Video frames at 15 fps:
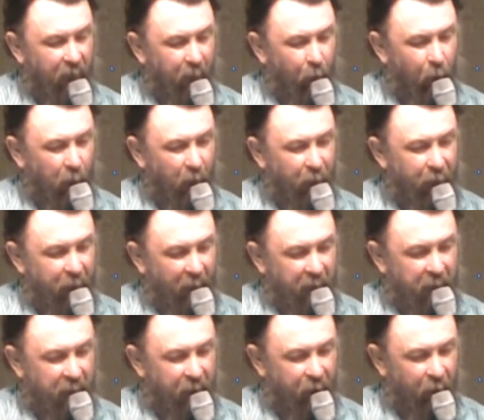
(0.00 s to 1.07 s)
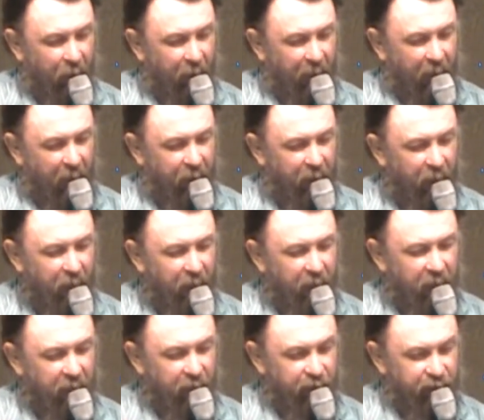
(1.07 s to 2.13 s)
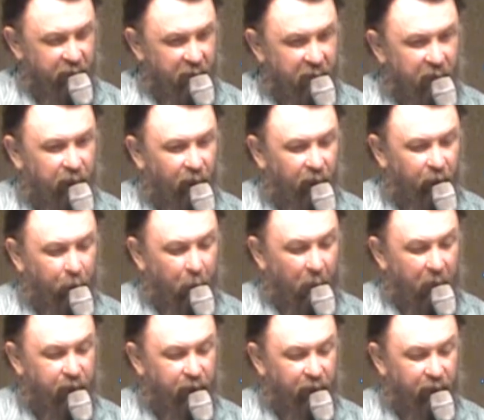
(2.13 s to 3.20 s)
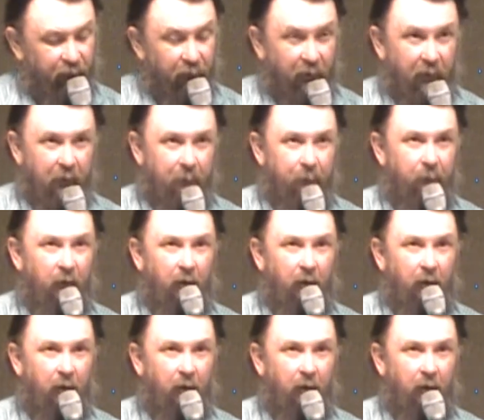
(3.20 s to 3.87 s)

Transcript: And we'll thank you for that in Jesus' precious name.